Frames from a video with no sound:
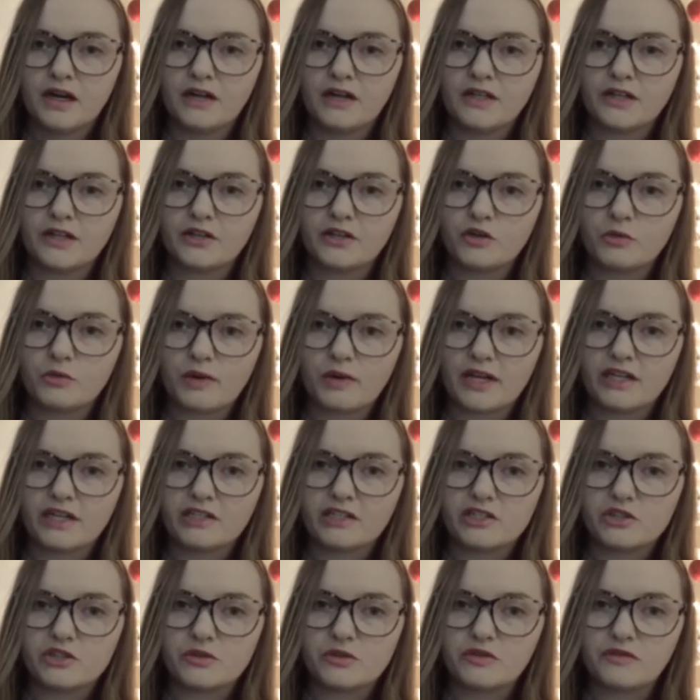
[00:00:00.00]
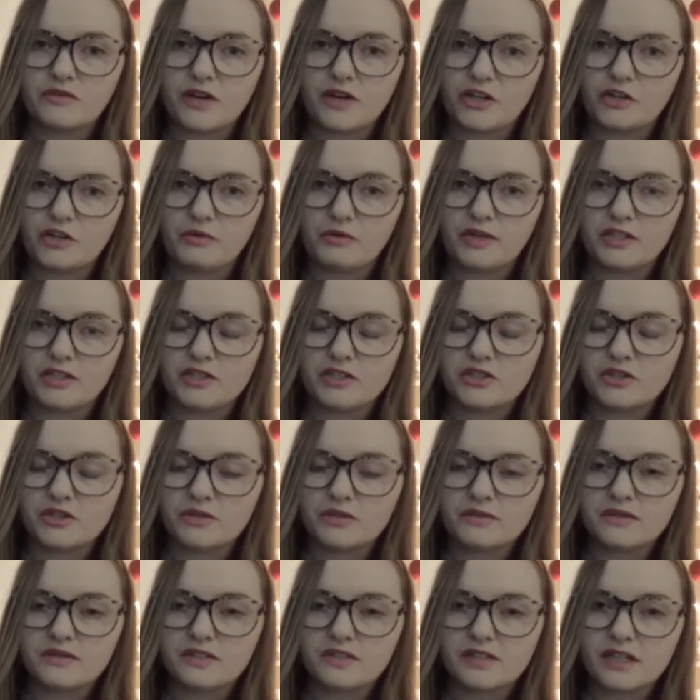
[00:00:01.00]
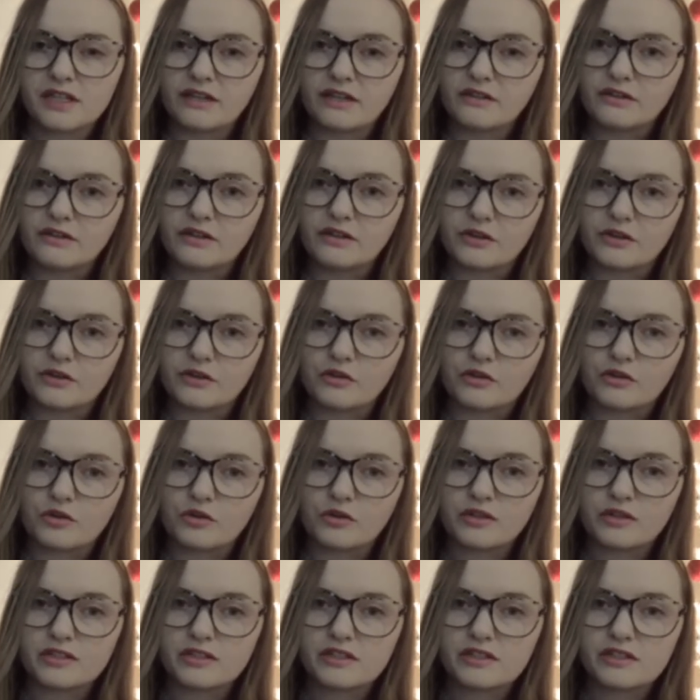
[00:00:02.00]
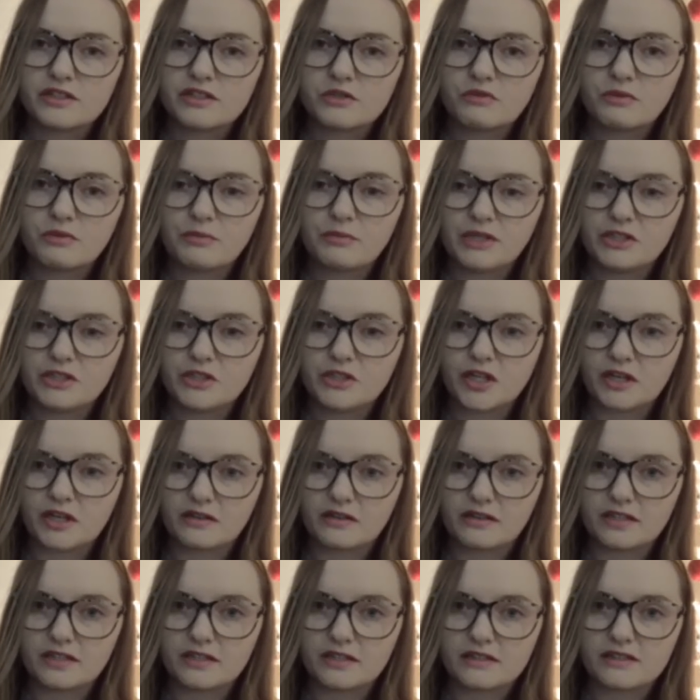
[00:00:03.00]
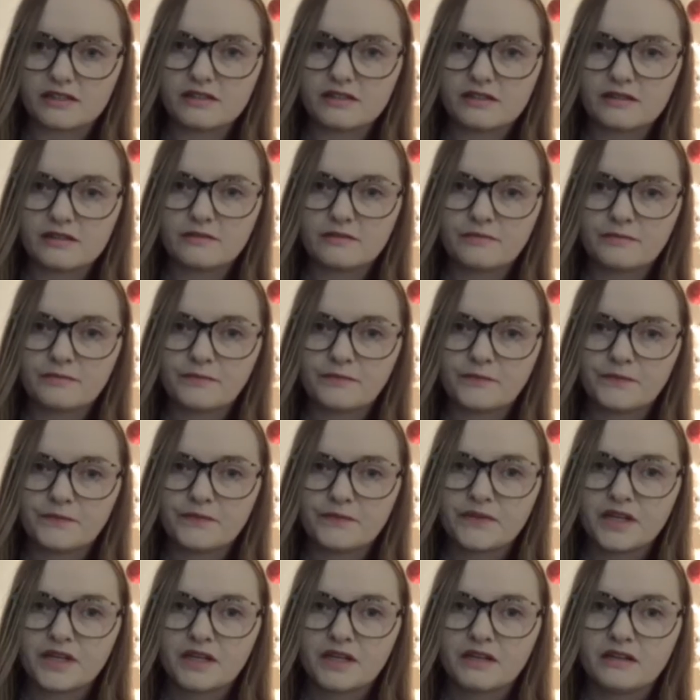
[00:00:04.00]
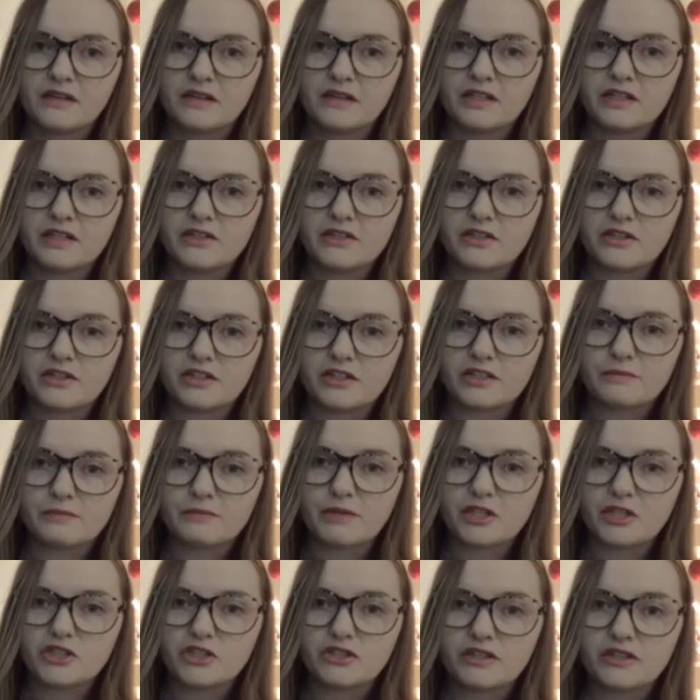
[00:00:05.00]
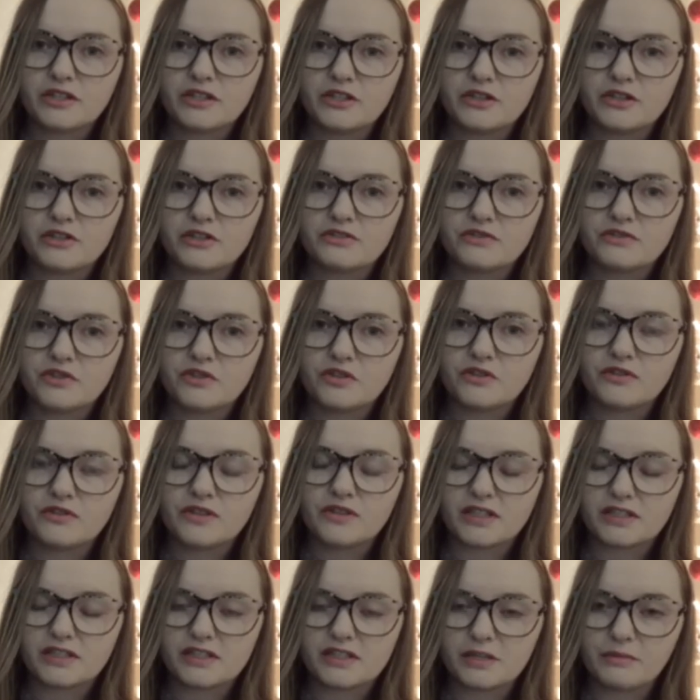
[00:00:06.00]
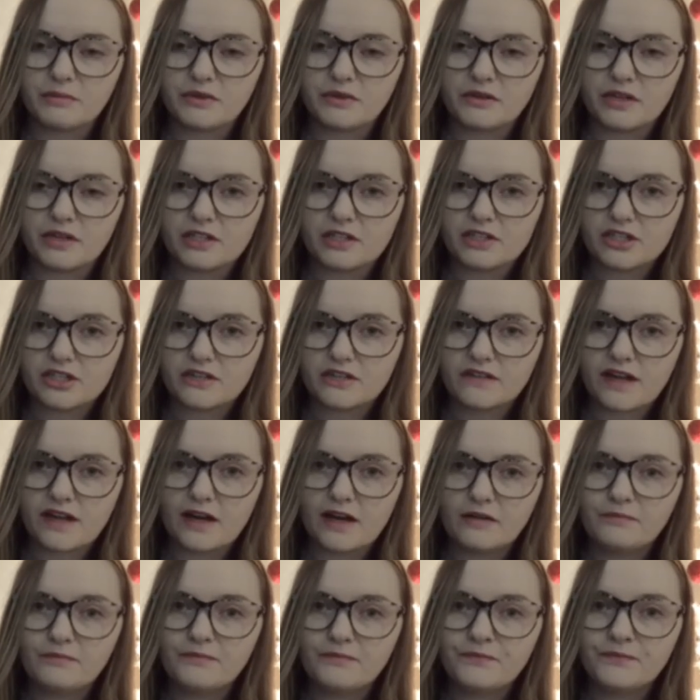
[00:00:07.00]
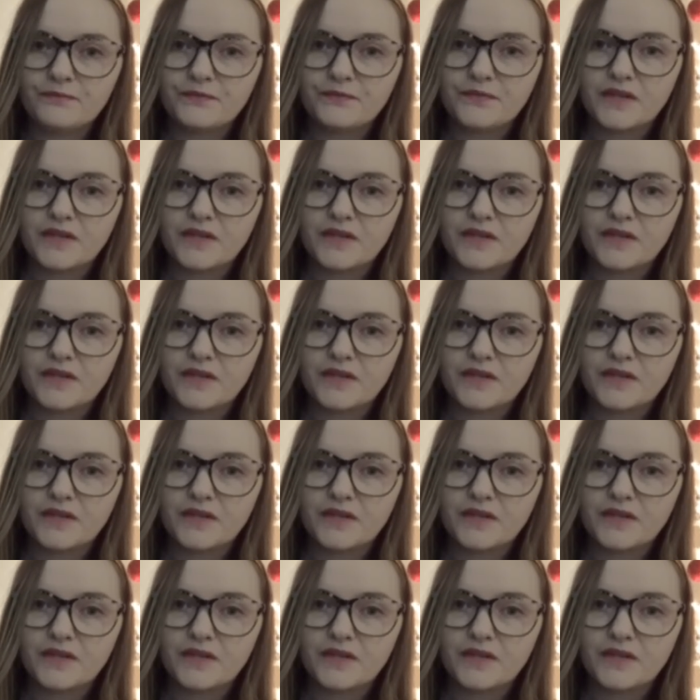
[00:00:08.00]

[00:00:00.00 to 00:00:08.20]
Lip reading: Another way to evaluate students in clinical courses would be checklists. These are especially useful for the simulation lab.